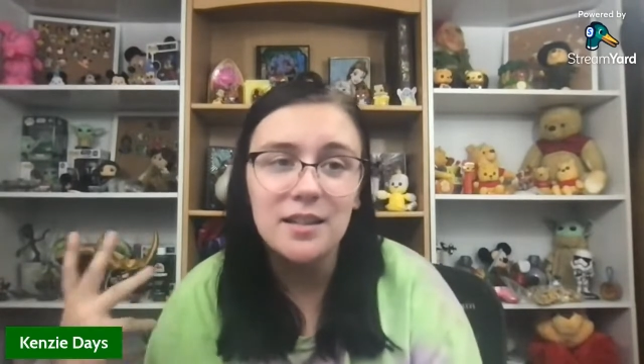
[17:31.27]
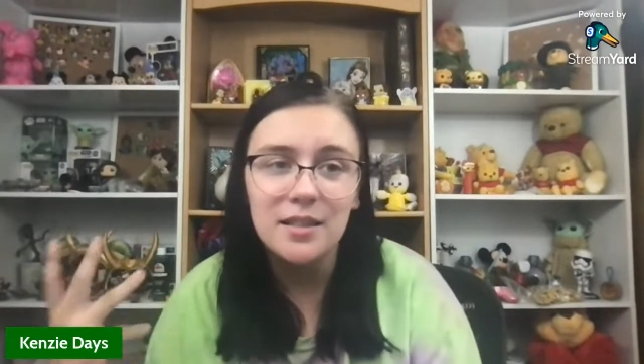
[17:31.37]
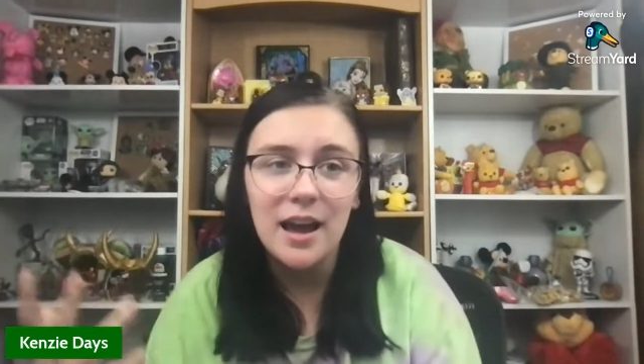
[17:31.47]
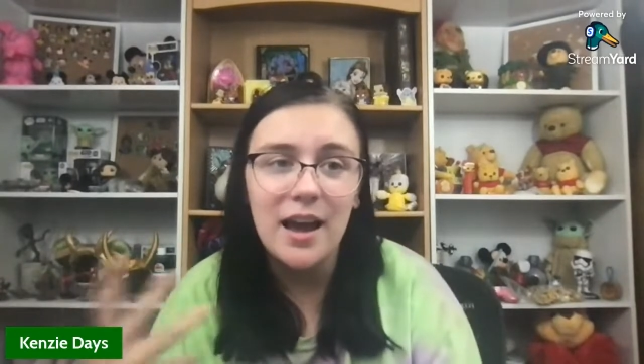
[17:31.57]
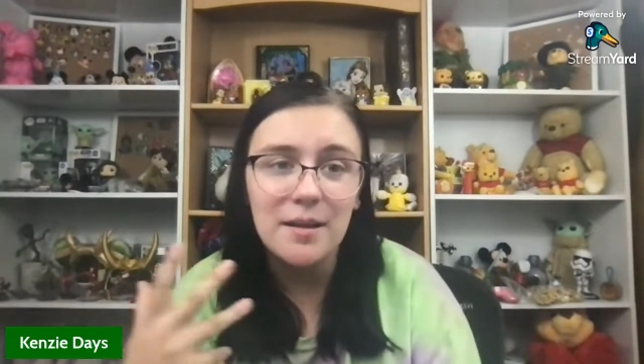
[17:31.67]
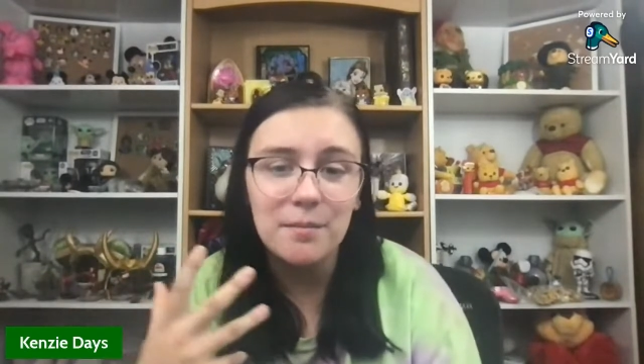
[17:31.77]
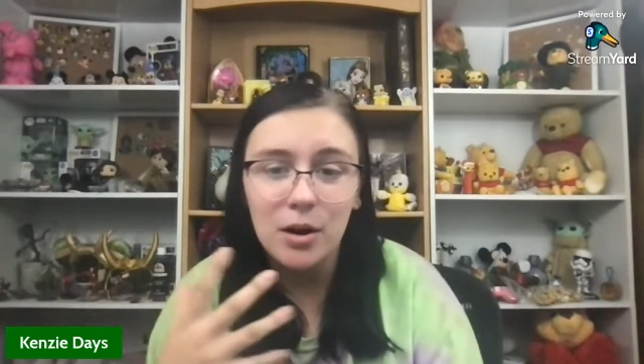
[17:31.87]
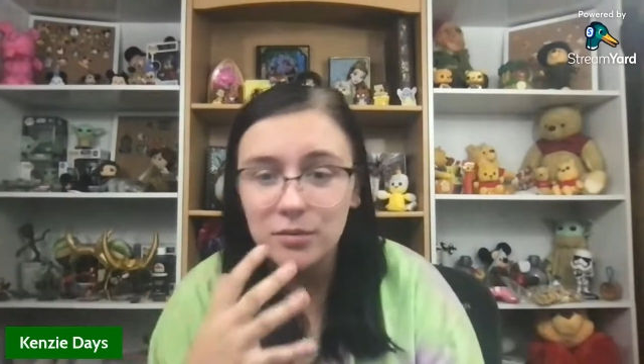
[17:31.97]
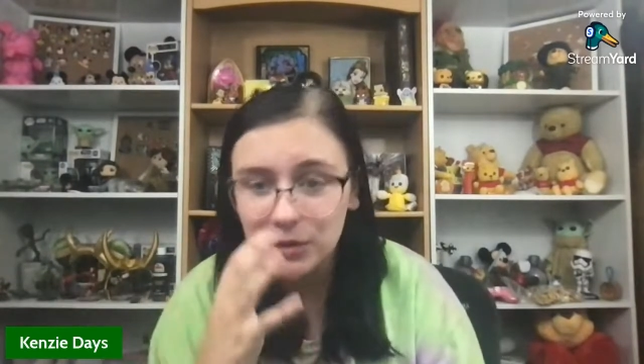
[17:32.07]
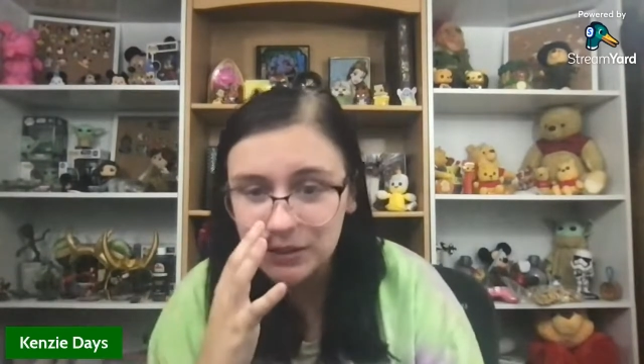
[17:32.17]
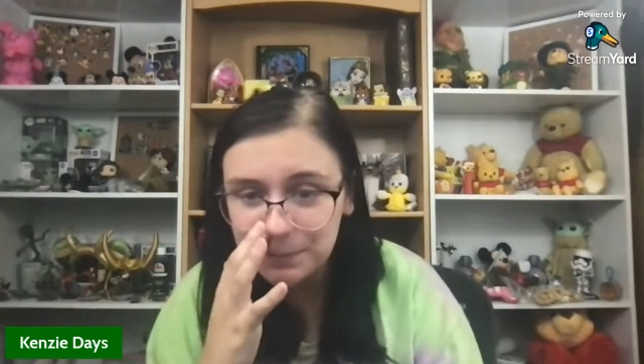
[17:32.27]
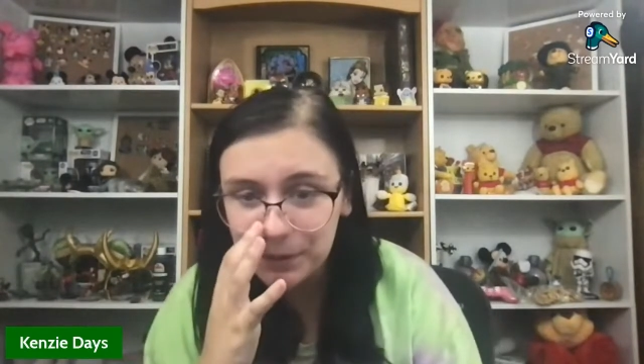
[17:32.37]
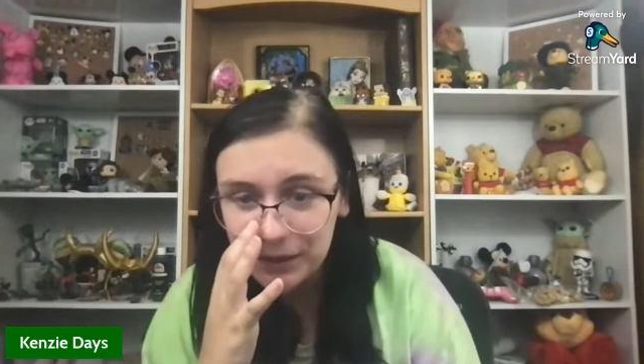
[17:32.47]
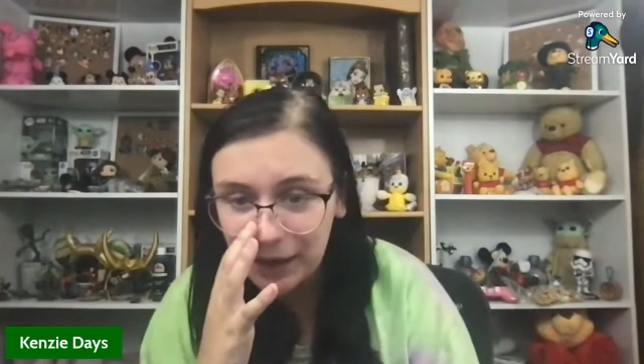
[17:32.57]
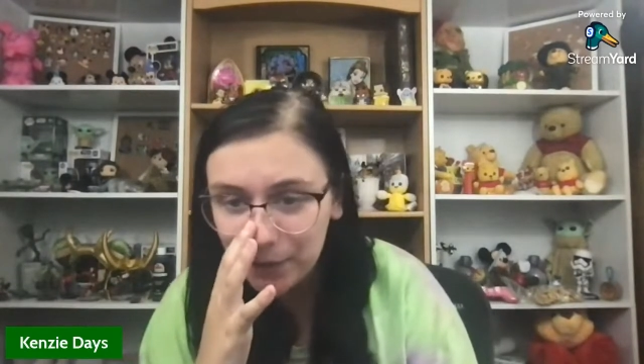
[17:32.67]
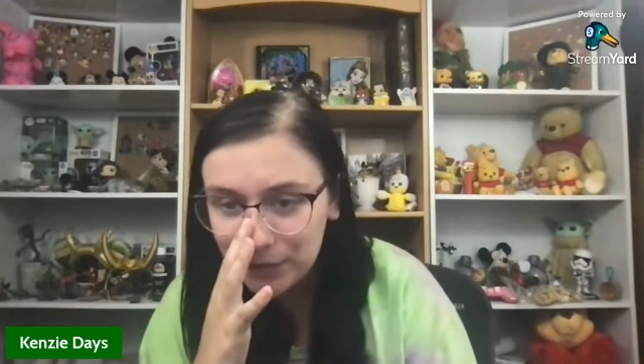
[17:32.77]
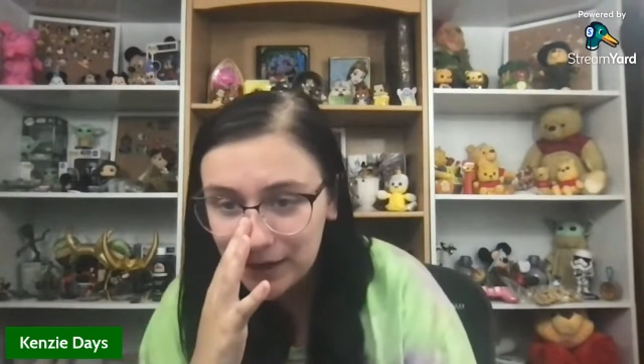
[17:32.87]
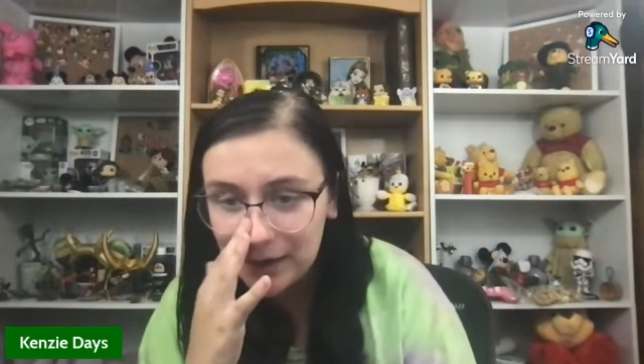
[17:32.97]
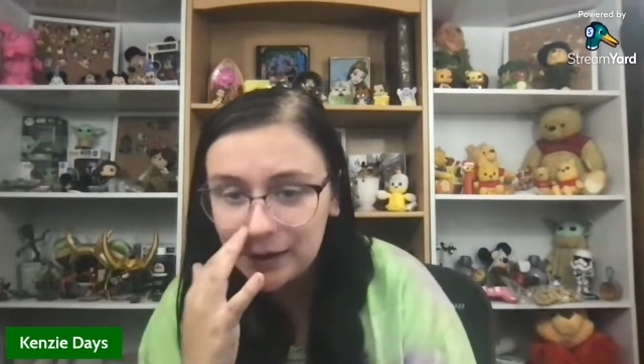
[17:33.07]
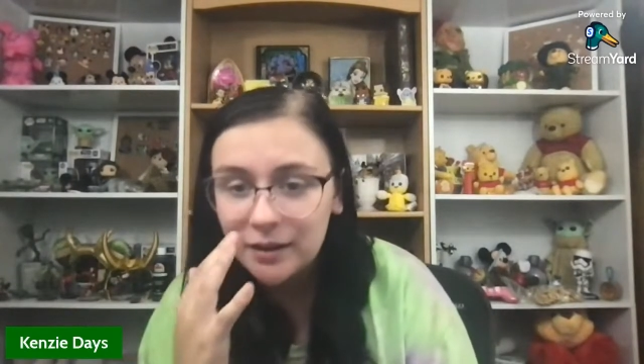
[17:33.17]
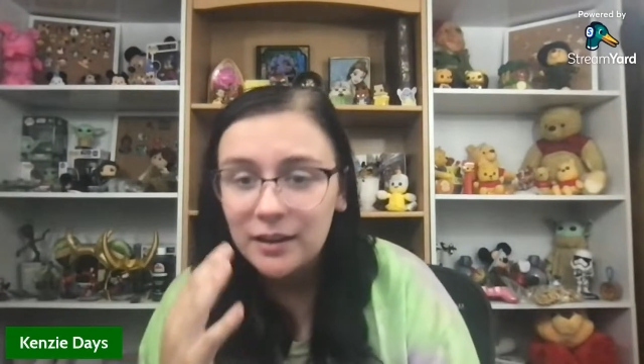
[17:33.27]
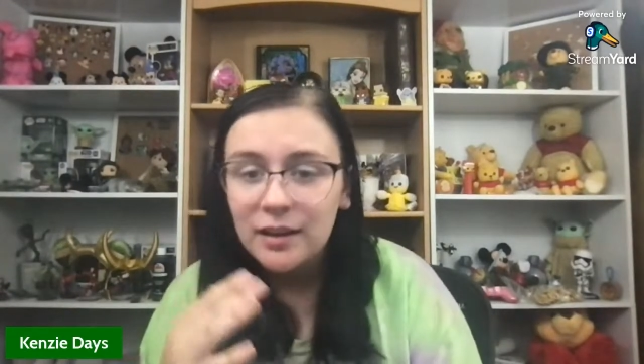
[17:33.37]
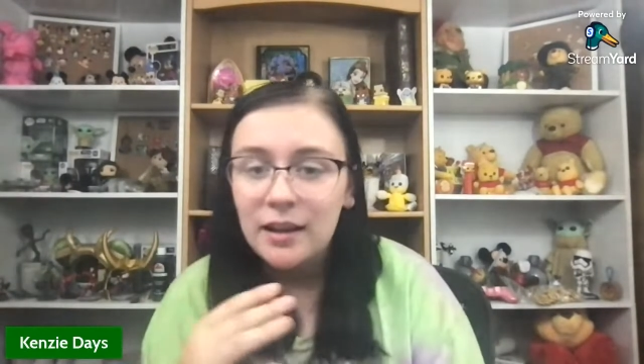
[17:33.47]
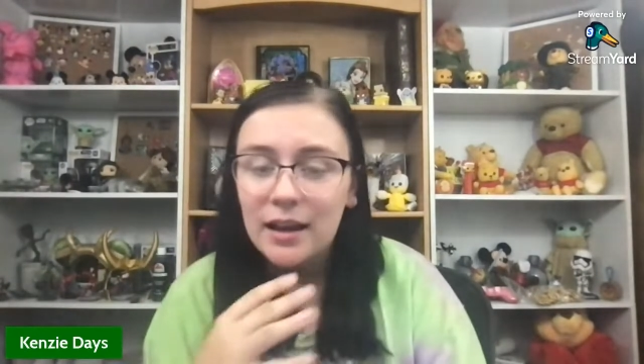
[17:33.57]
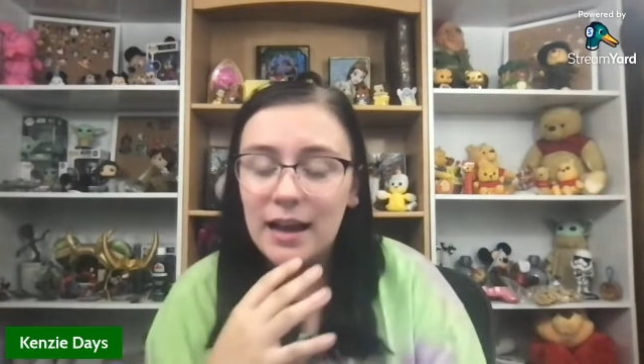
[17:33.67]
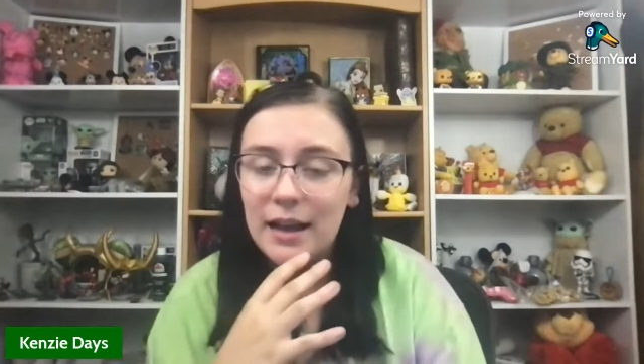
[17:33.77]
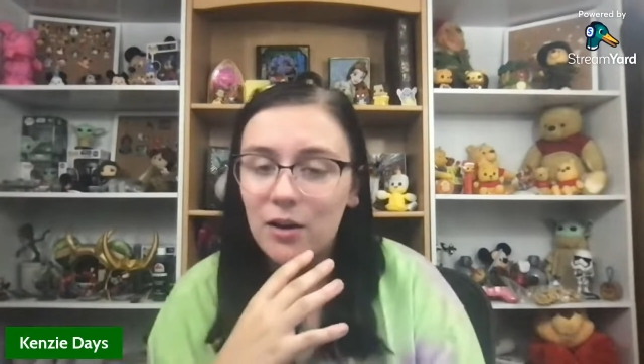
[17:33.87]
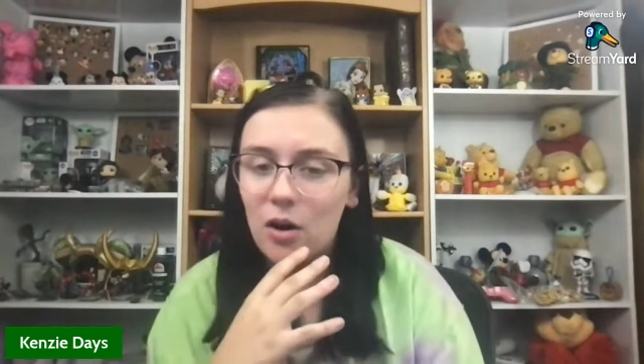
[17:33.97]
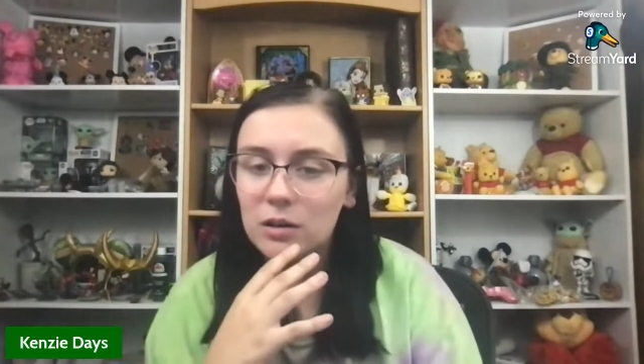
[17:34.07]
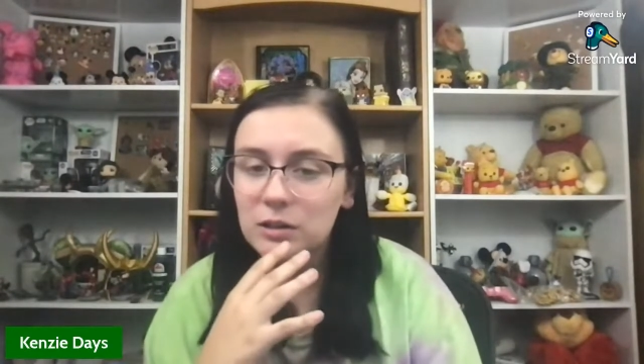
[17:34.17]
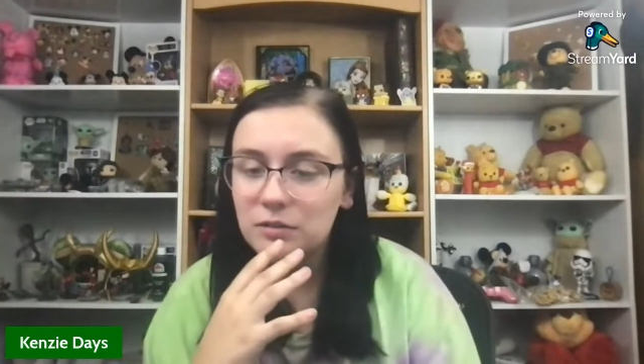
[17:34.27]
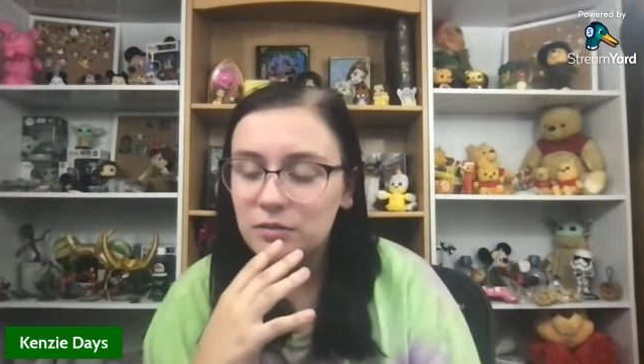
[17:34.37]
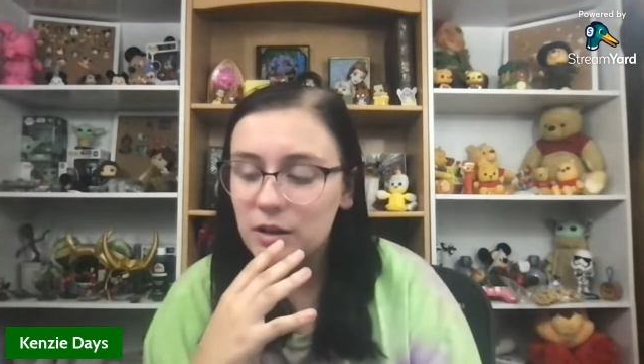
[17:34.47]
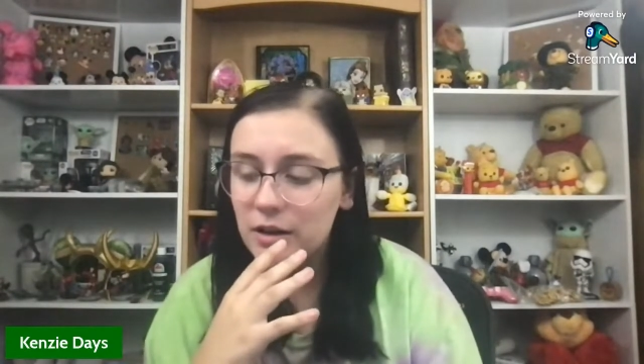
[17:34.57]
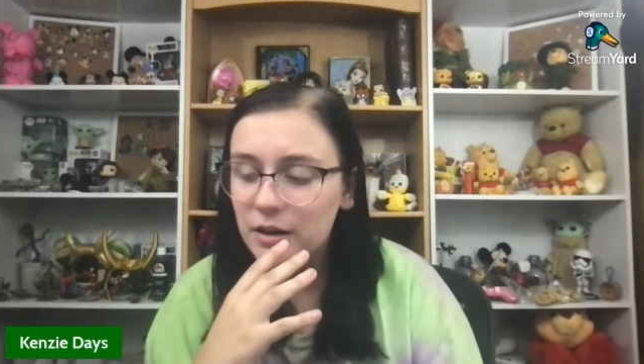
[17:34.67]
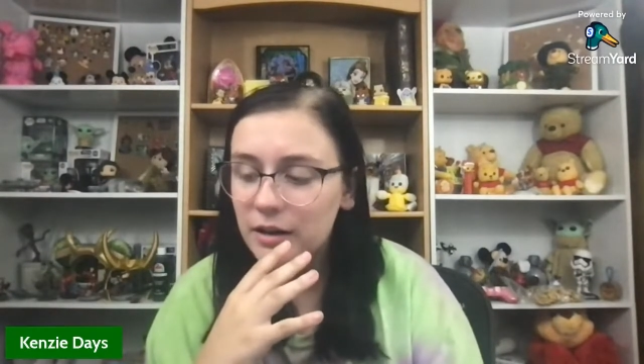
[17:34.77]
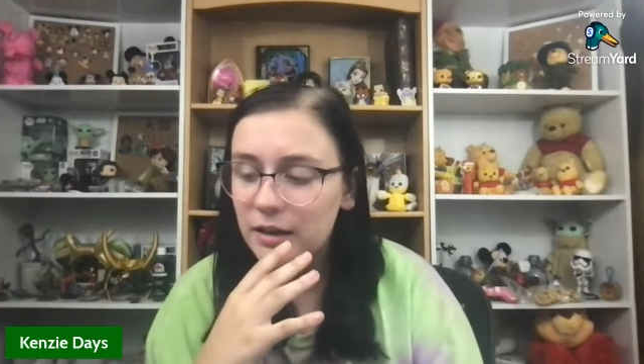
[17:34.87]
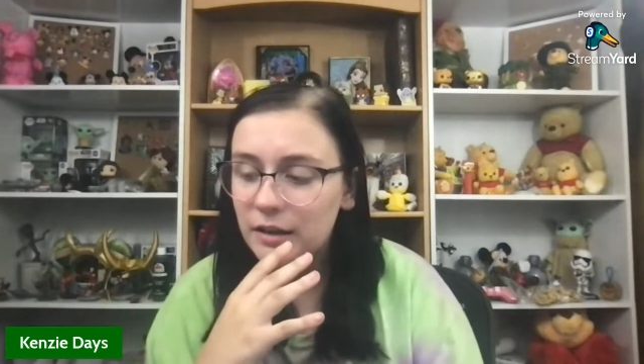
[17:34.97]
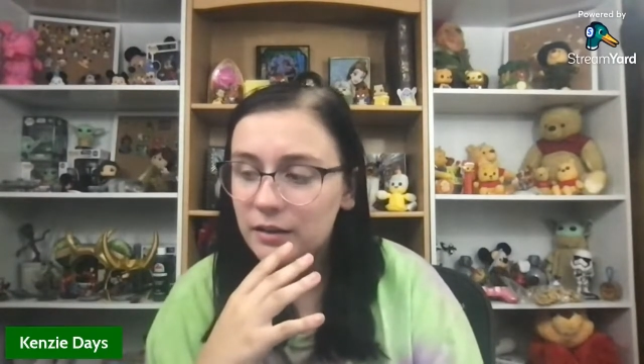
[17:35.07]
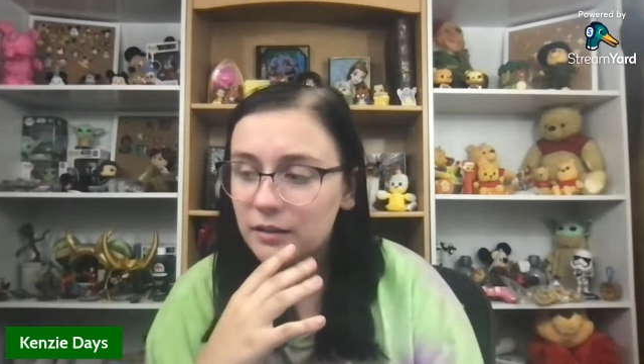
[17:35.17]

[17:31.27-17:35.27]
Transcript: that Marvel is putting out there and all of the